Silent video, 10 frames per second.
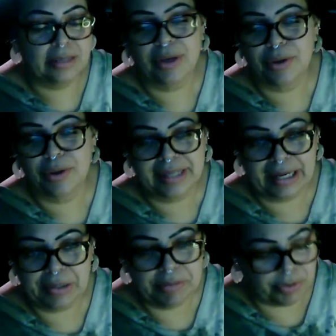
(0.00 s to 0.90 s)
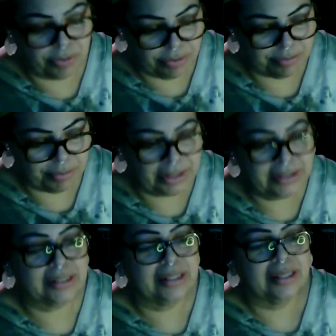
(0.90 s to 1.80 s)
we all carry both.
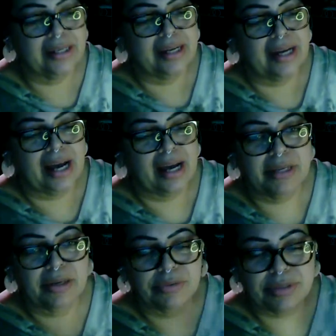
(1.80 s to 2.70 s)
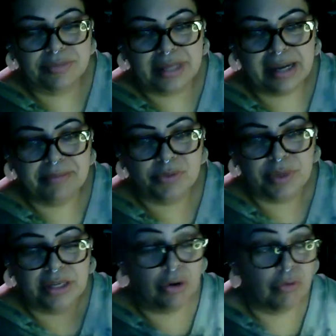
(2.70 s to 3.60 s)
But you know, sometimes we
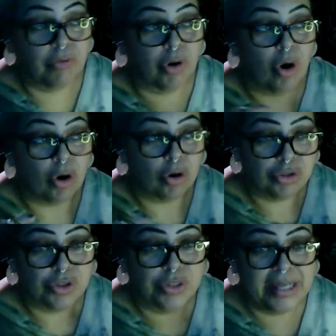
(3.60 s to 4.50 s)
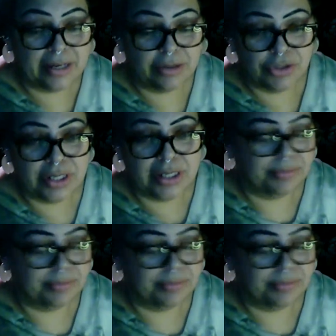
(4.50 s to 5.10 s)
can overarch the energy,